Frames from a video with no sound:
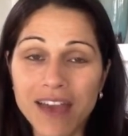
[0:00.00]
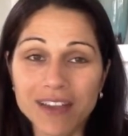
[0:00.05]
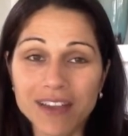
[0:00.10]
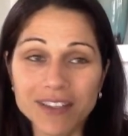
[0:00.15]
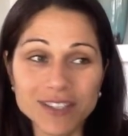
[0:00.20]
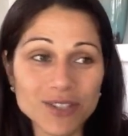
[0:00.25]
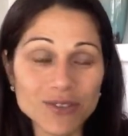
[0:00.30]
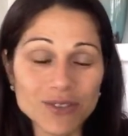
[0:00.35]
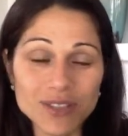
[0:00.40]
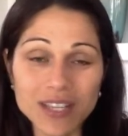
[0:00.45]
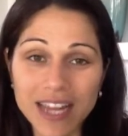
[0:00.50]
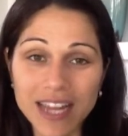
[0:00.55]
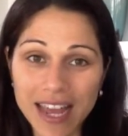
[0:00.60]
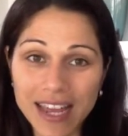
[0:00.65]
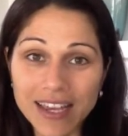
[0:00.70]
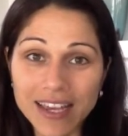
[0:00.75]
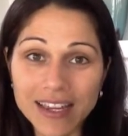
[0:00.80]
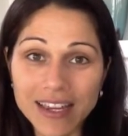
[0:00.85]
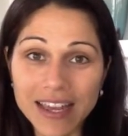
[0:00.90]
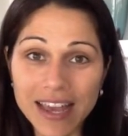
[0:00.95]
so that I
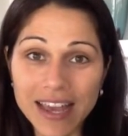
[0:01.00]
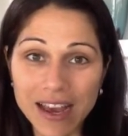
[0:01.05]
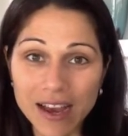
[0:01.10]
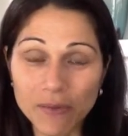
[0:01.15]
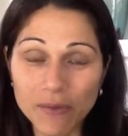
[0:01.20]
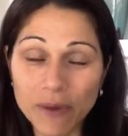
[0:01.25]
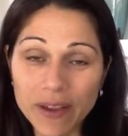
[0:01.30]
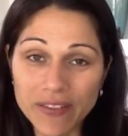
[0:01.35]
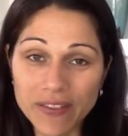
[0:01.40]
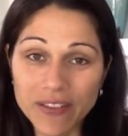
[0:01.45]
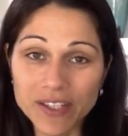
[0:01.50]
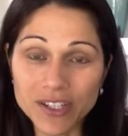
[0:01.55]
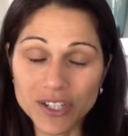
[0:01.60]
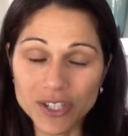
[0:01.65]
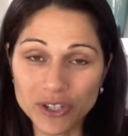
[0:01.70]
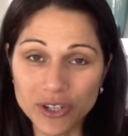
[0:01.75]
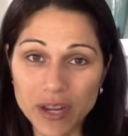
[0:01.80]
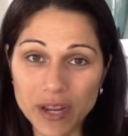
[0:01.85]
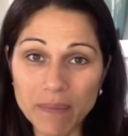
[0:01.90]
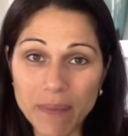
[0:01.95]
could win this
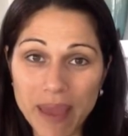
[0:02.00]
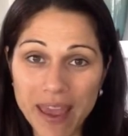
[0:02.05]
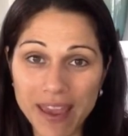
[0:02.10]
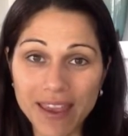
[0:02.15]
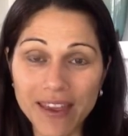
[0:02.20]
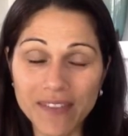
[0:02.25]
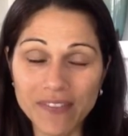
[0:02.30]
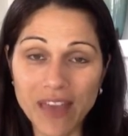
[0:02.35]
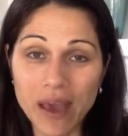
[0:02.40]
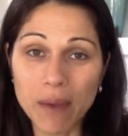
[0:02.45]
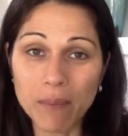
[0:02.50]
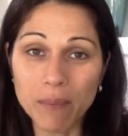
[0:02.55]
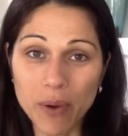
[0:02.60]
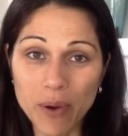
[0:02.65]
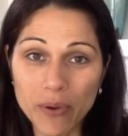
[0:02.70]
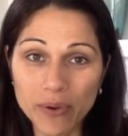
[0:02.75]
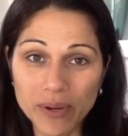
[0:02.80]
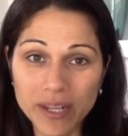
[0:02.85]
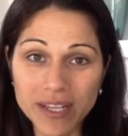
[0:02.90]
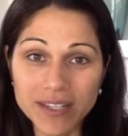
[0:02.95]
trip and get that
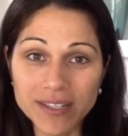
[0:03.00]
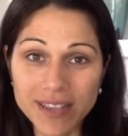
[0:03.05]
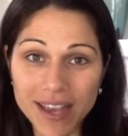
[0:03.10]
bonus.